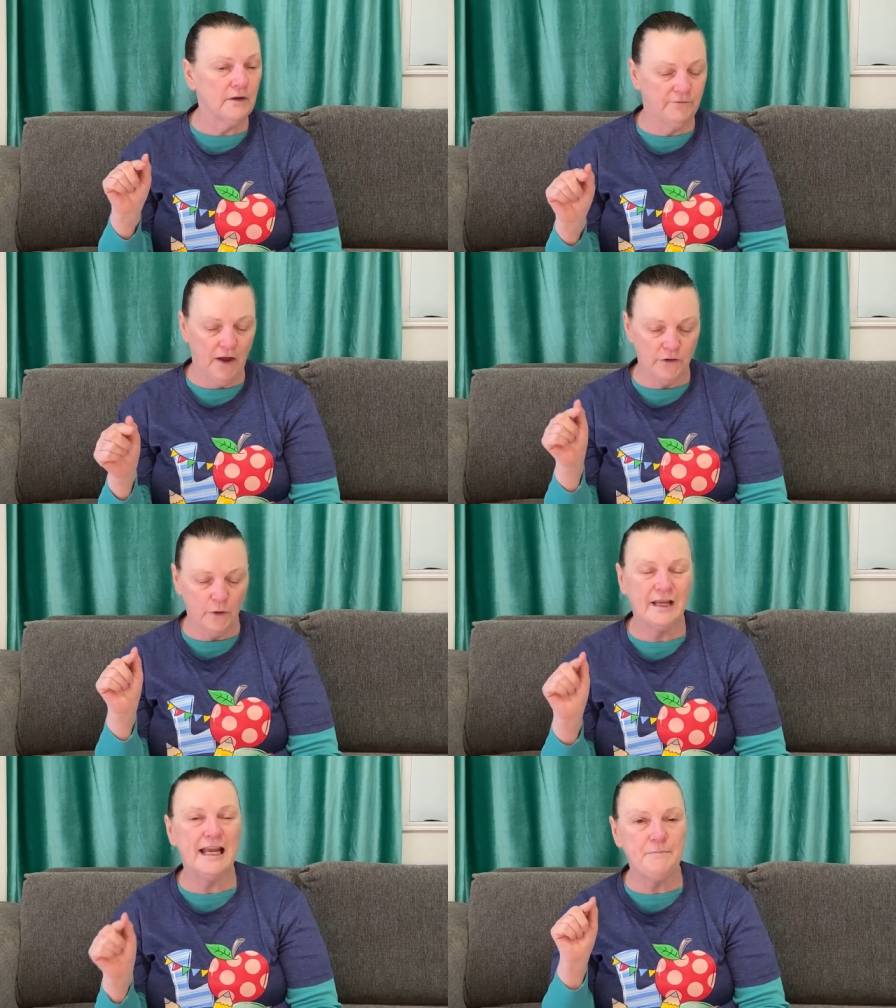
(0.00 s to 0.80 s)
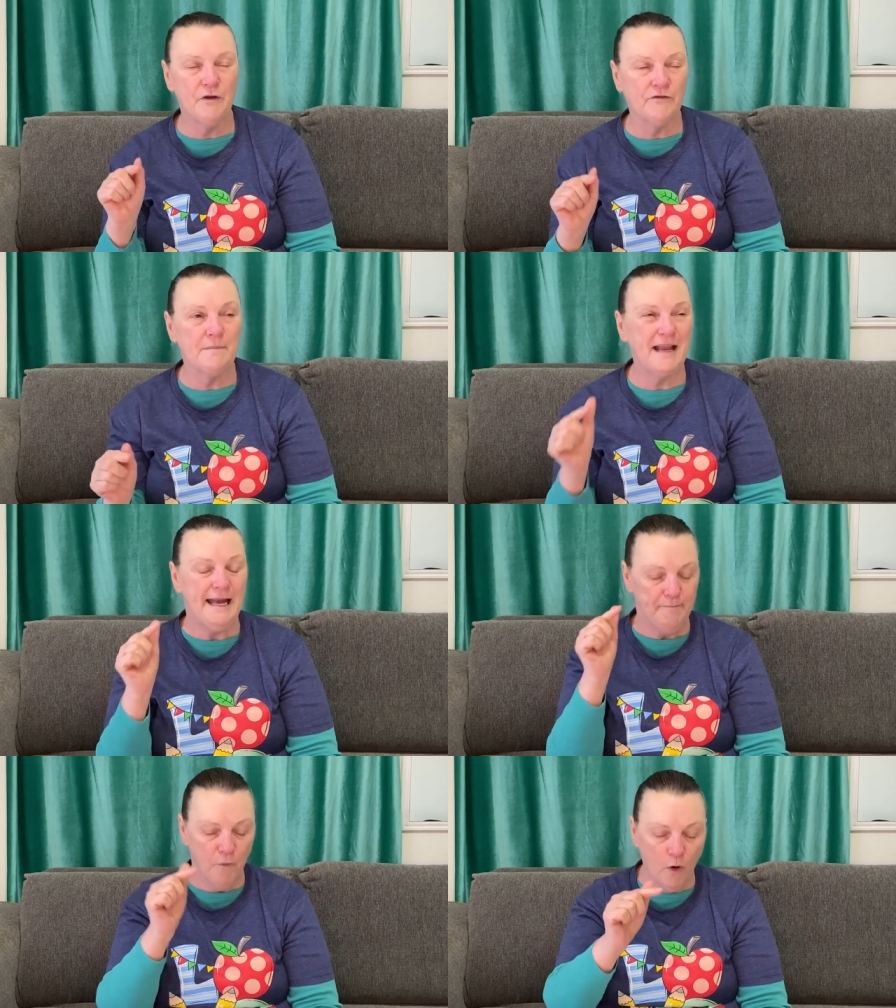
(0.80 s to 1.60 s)
your father will keep you from
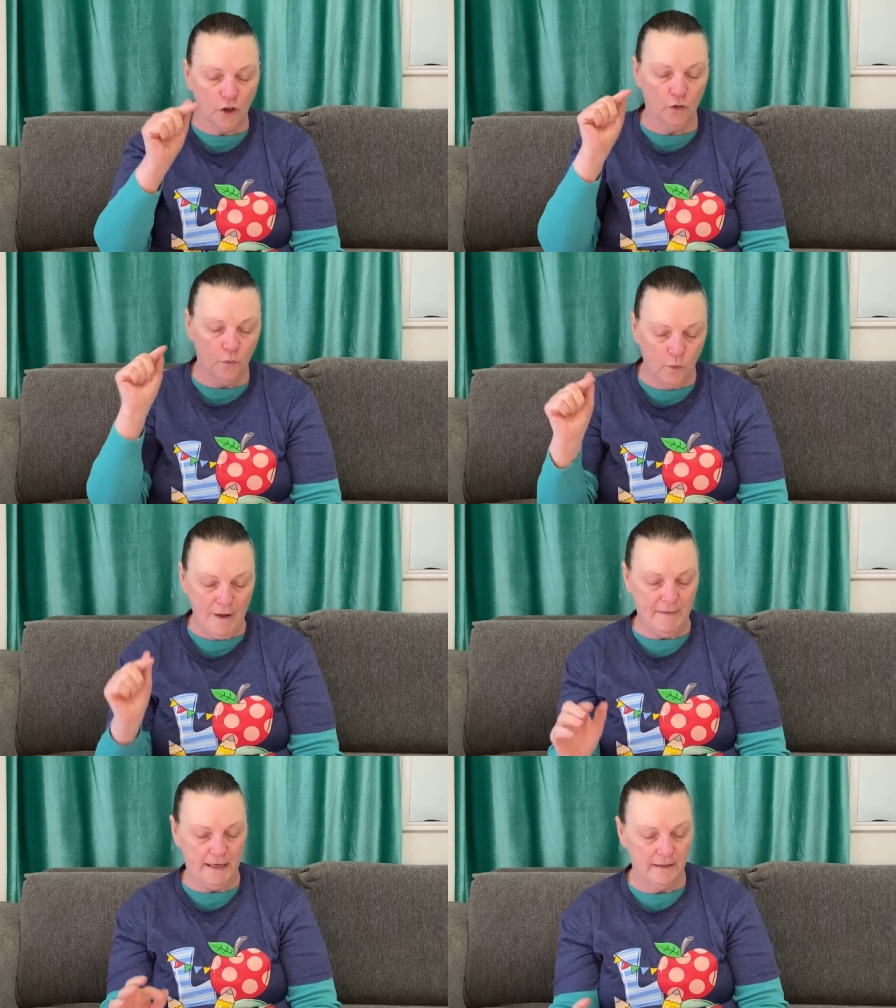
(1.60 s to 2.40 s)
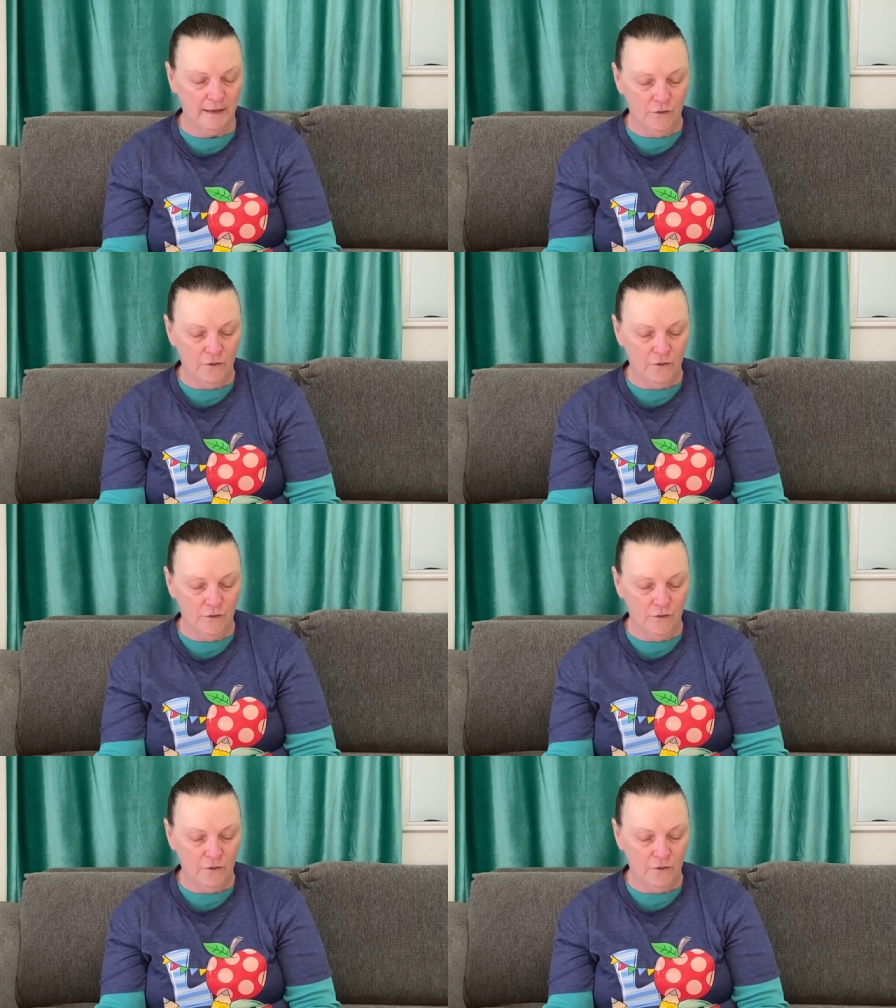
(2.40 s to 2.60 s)
immoral women.